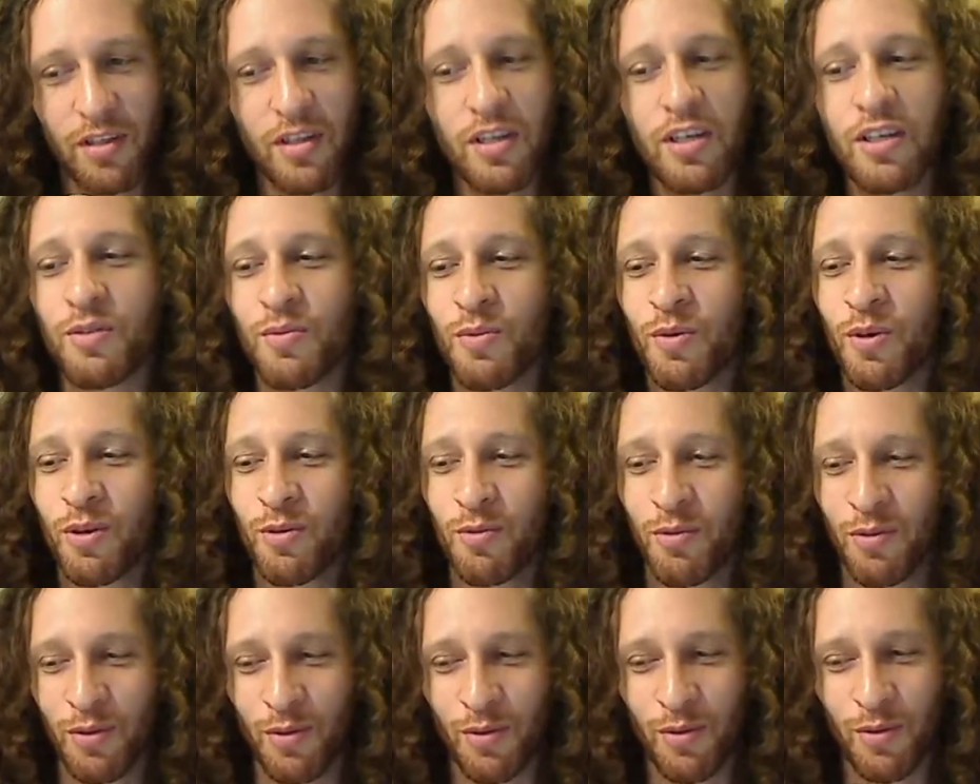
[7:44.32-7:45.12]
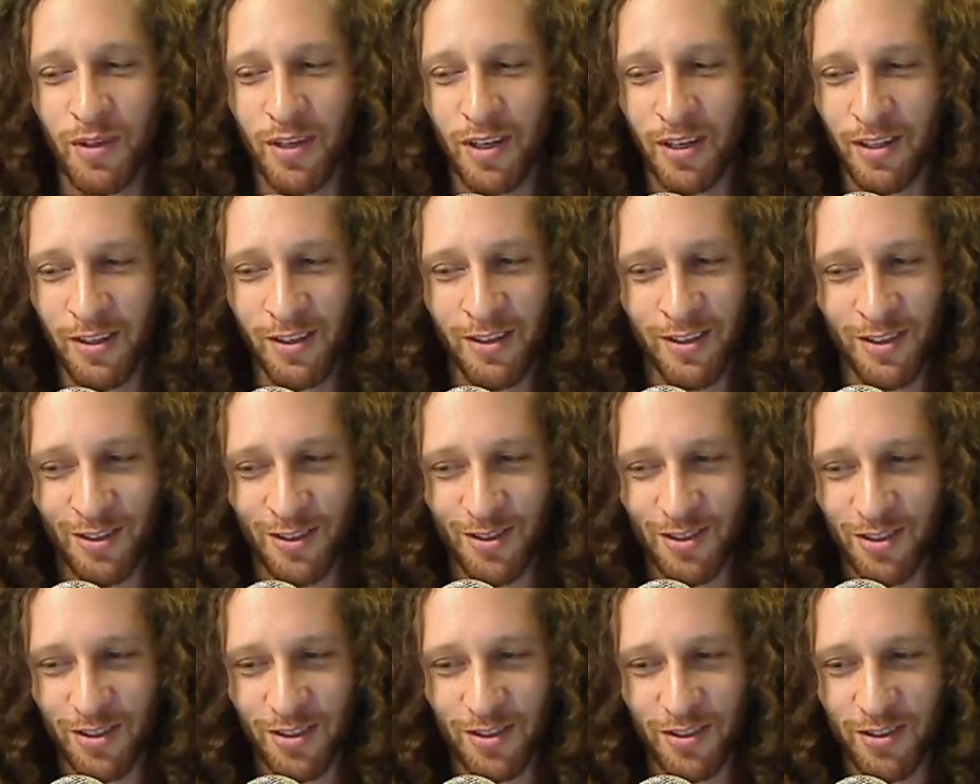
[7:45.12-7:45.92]
It's worked with all the other
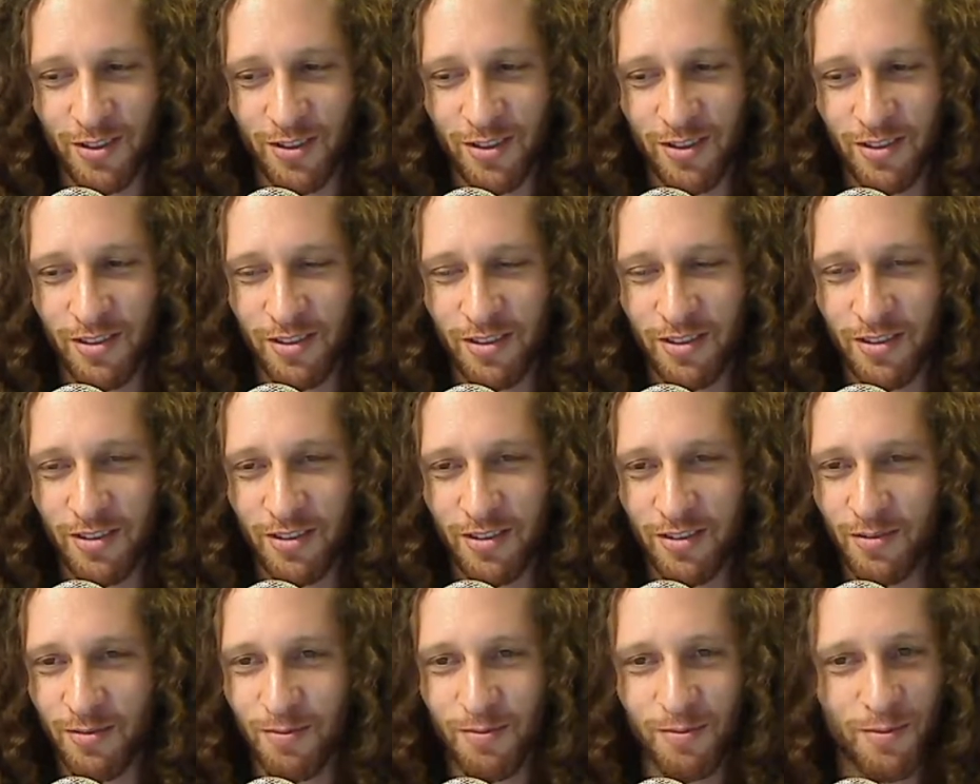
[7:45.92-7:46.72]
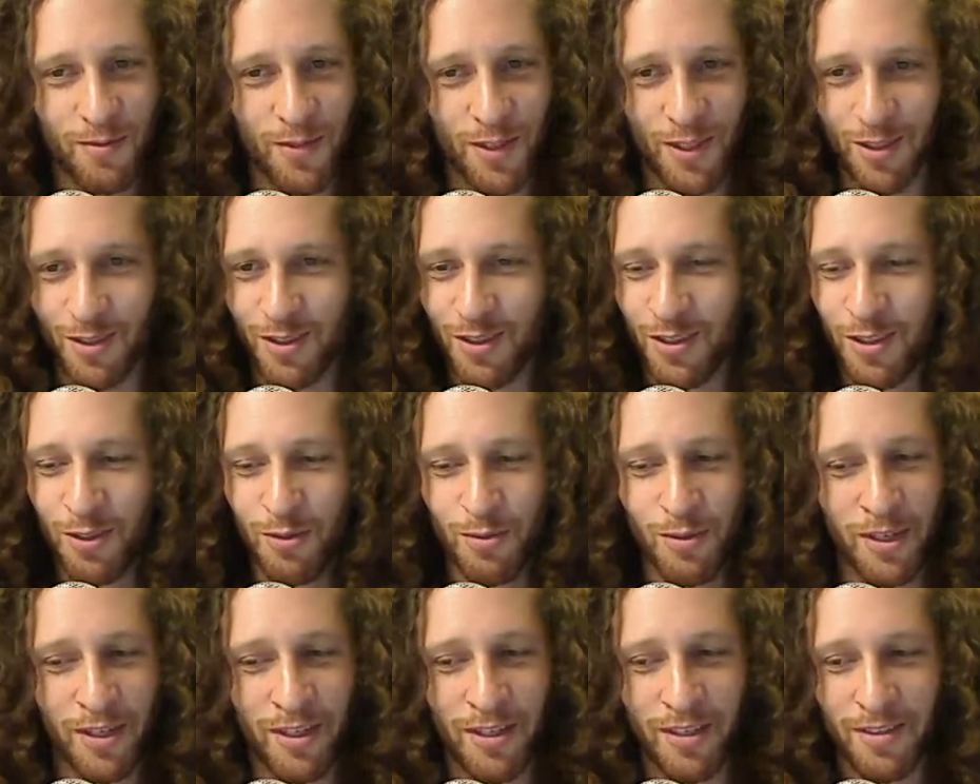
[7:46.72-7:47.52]
nurses. Not this
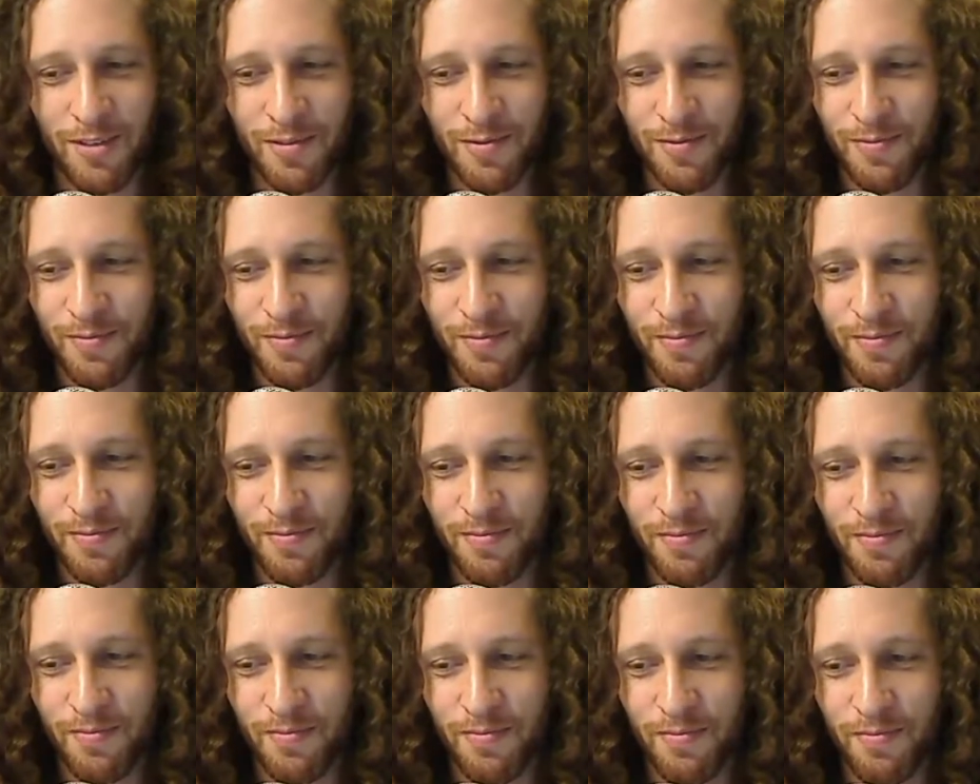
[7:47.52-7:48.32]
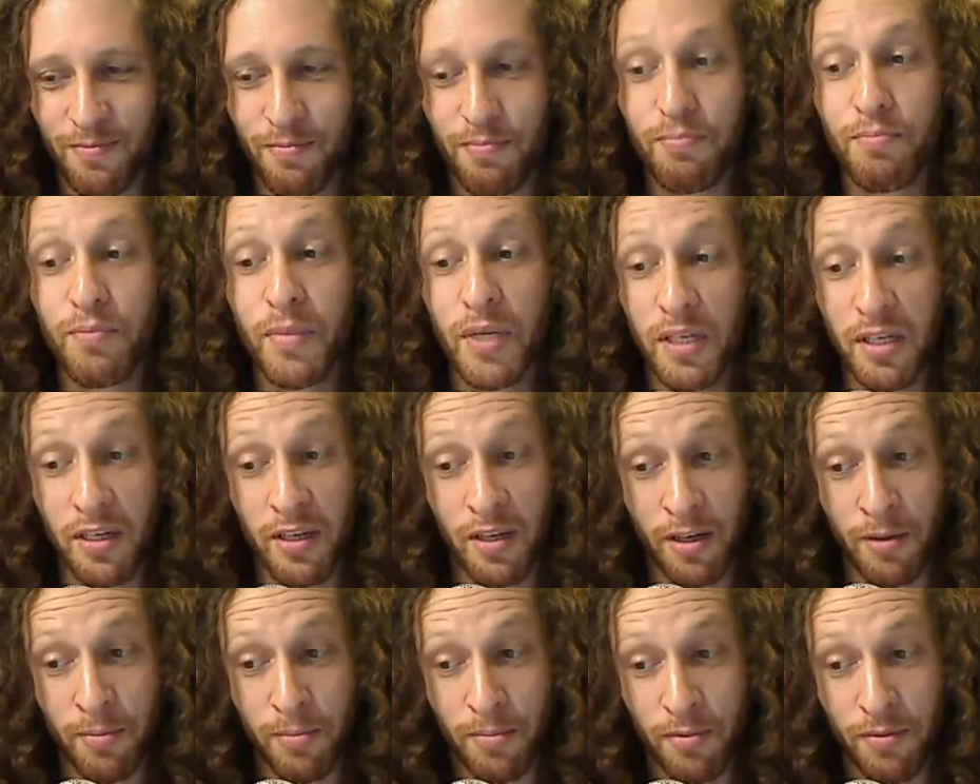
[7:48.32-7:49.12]
one.
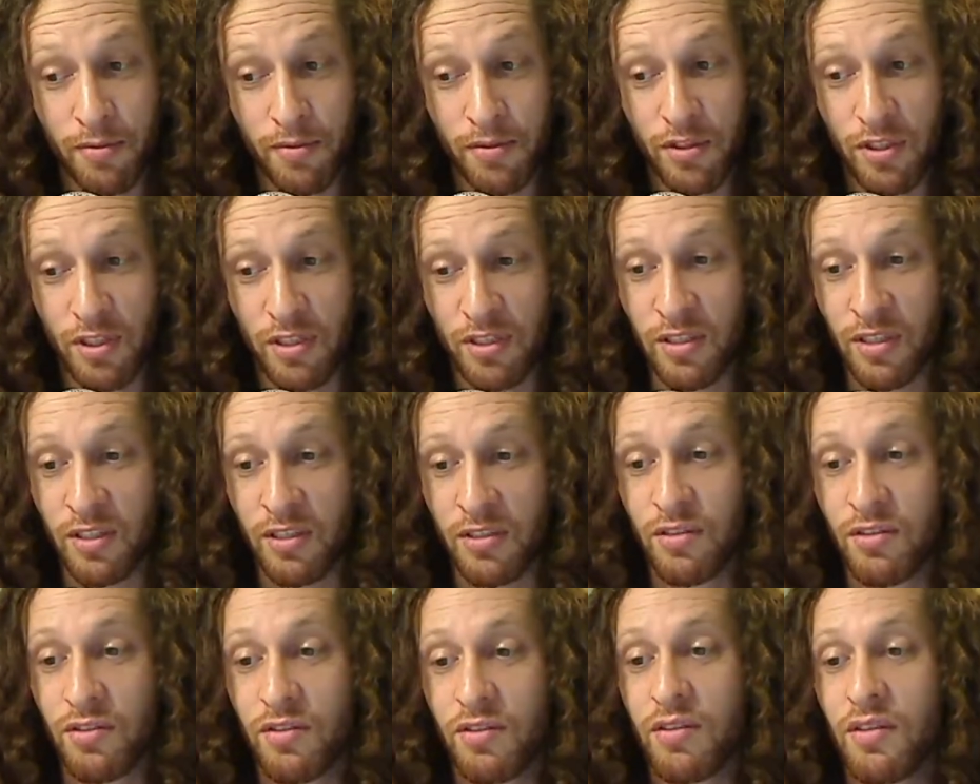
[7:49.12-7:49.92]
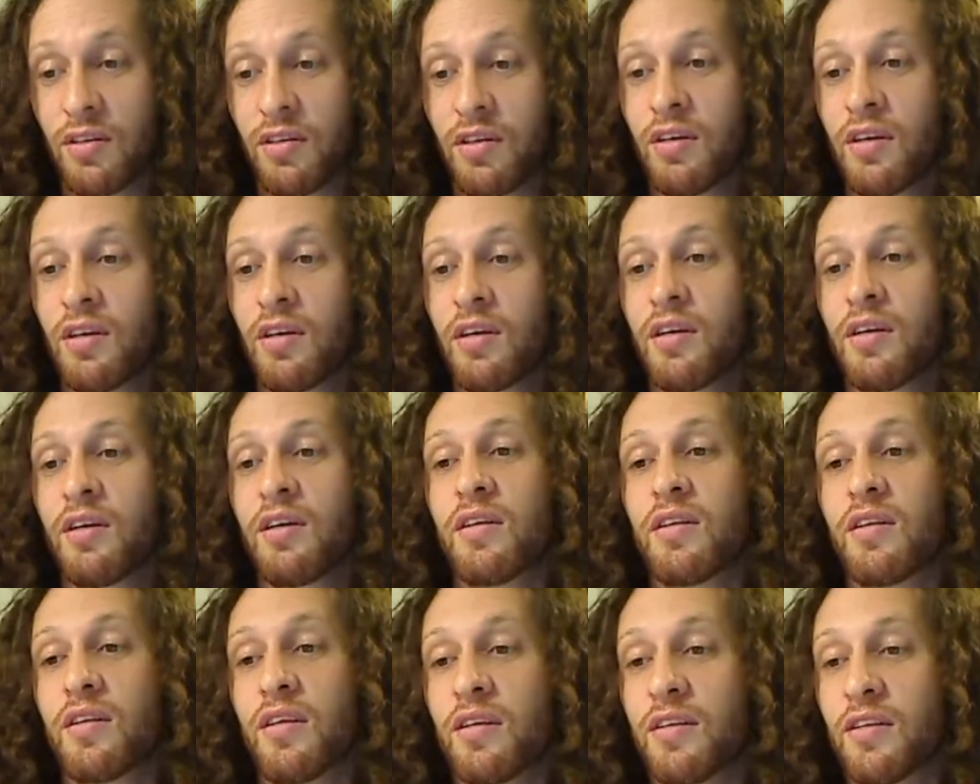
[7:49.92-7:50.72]
Buttercup, she says,
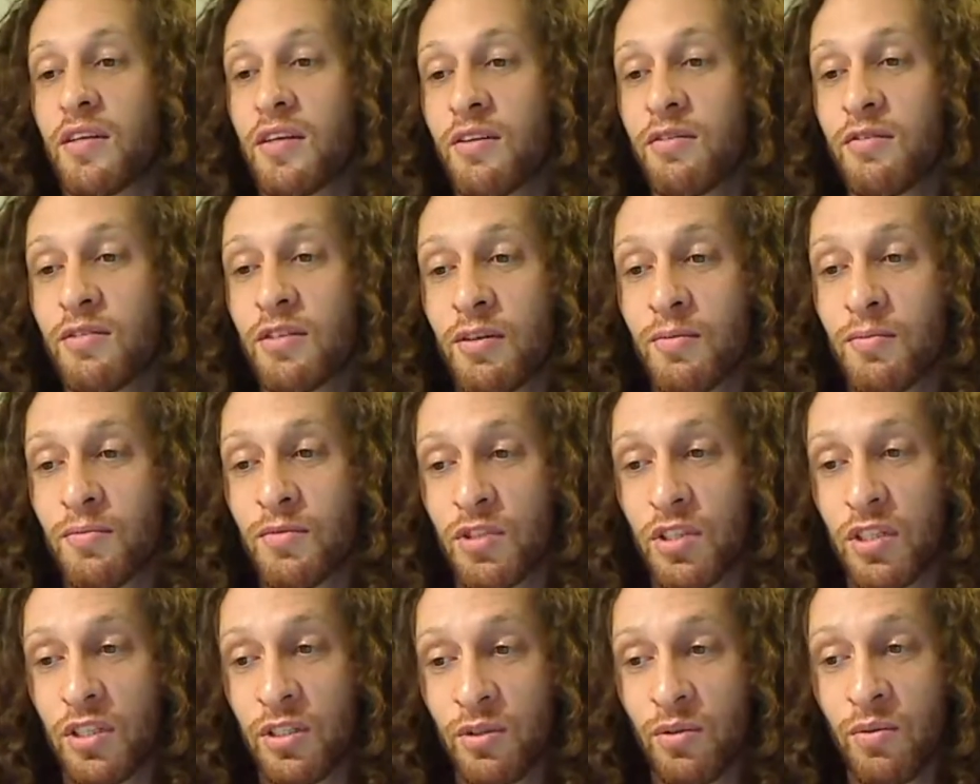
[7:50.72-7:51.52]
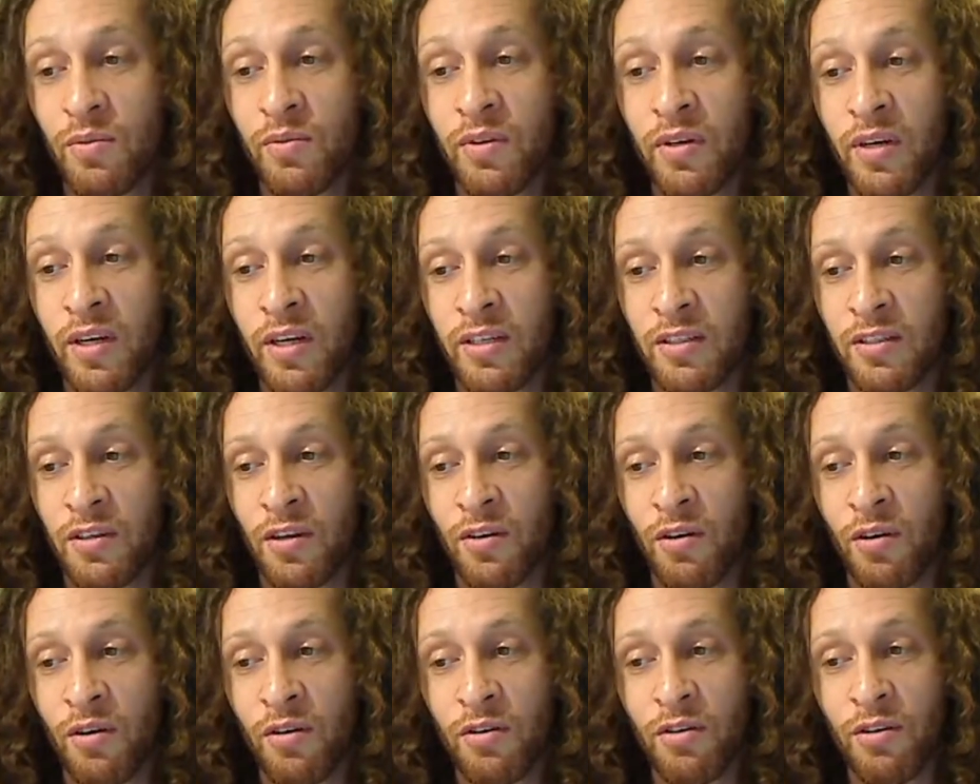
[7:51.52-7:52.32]
then tells him she's organized
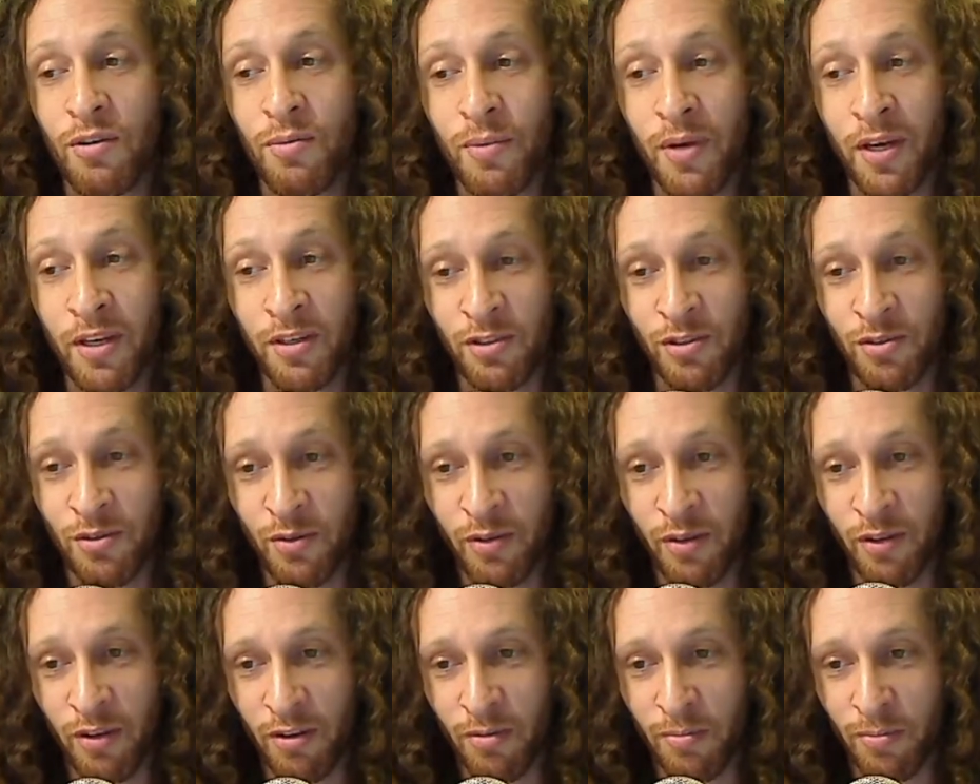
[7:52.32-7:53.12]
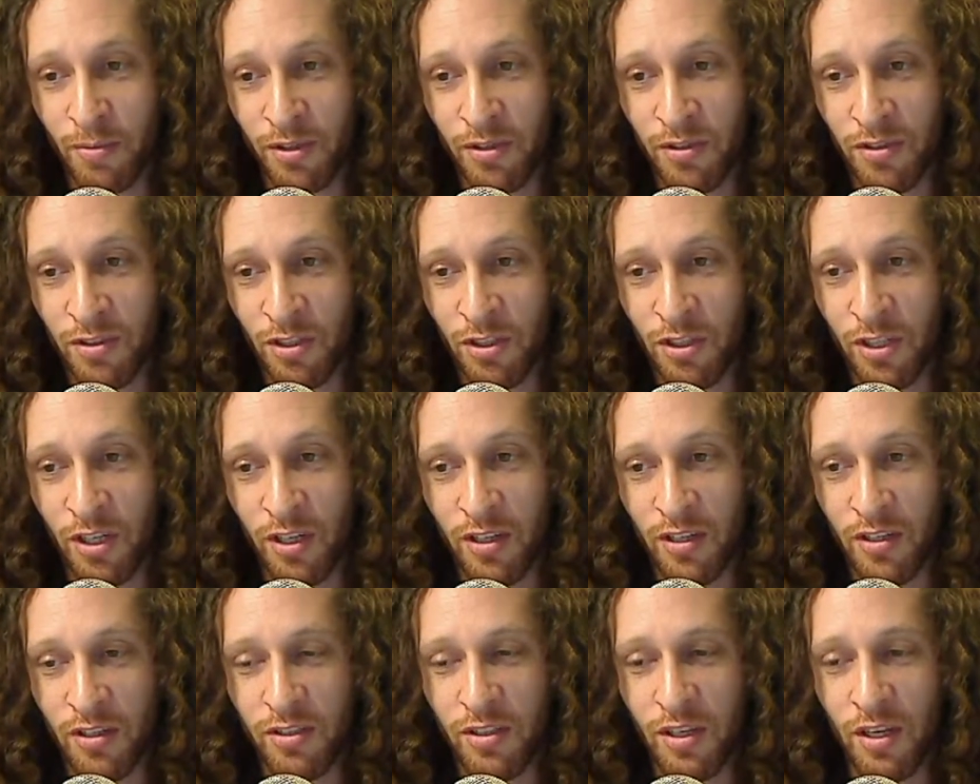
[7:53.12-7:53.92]
an occupational therapist to
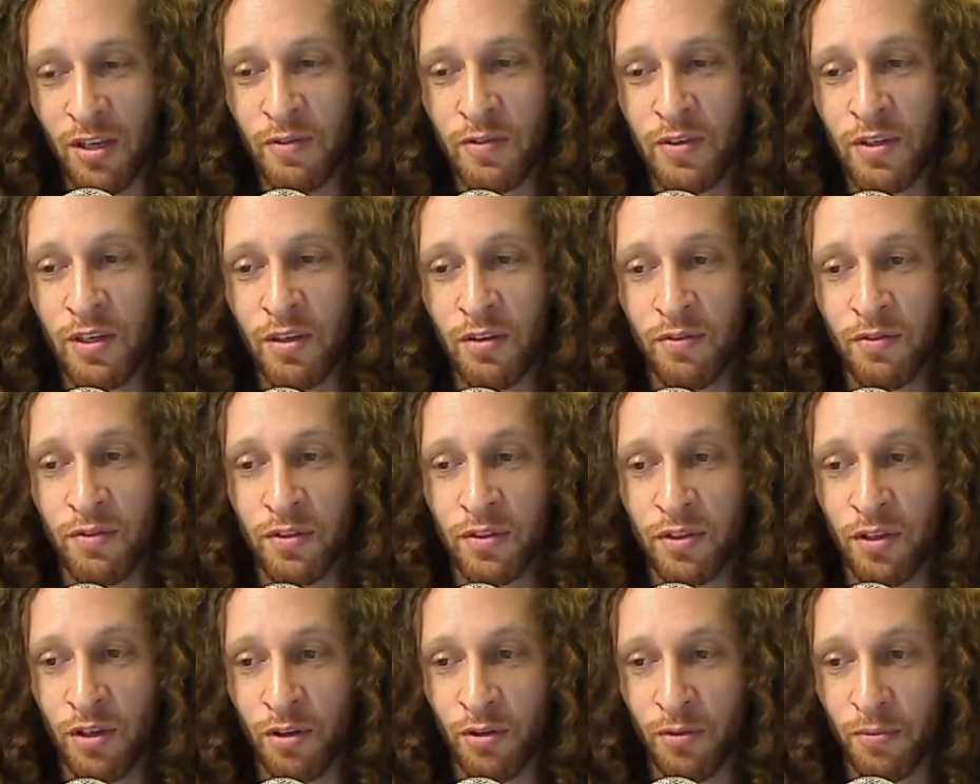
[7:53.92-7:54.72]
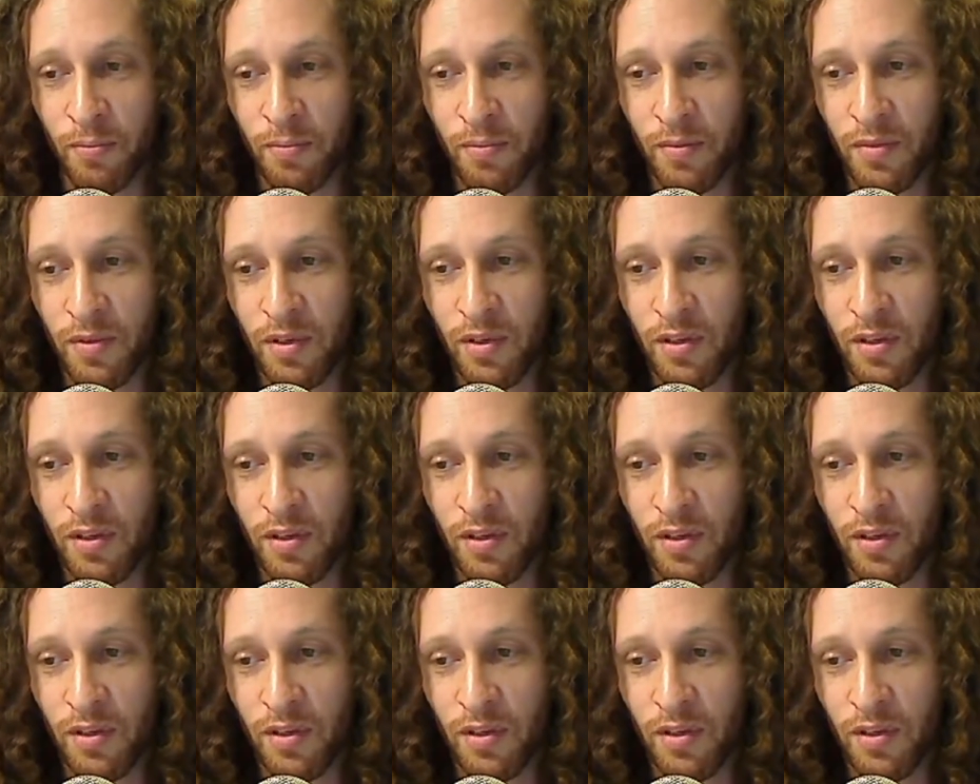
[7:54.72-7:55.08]
check the safety of his home.